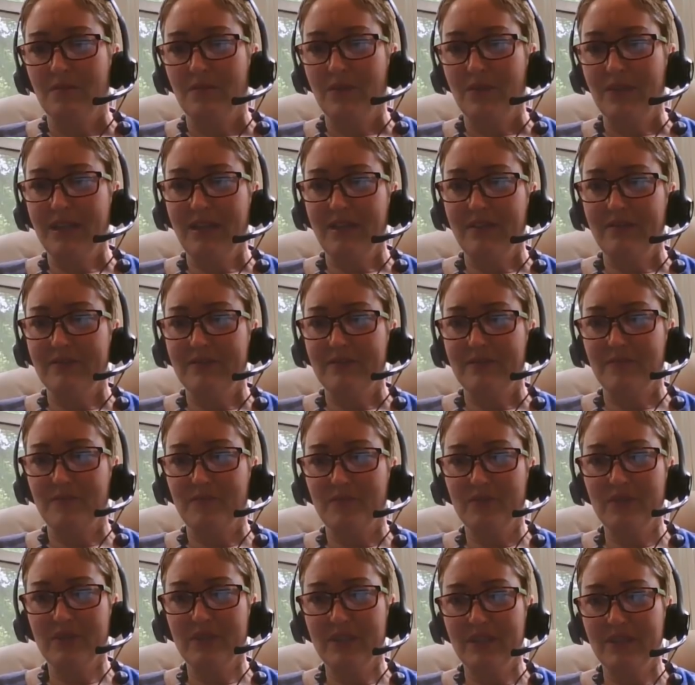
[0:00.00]
We have some
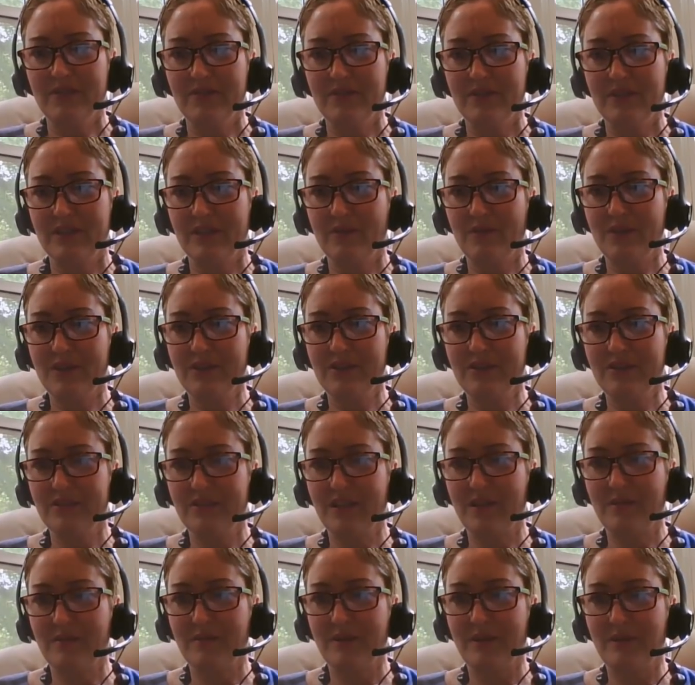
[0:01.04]
really interesting questions
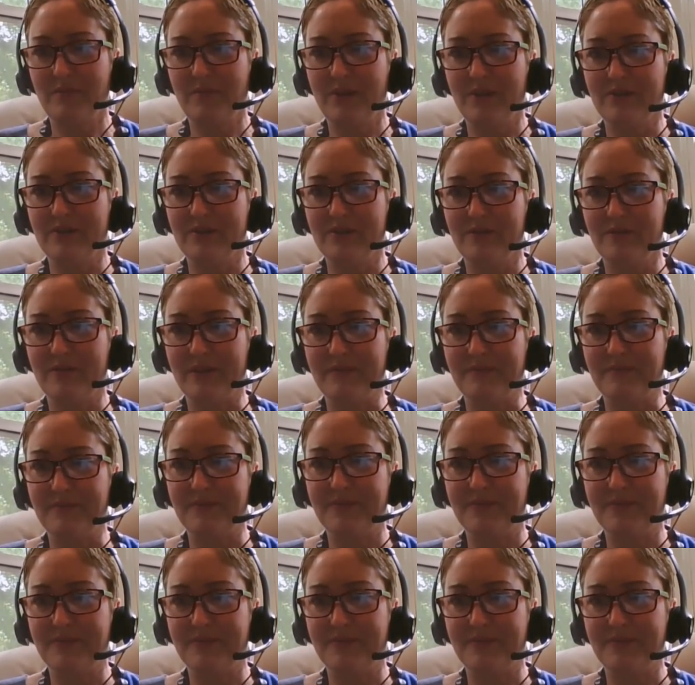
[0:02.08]
coming up here, don't we?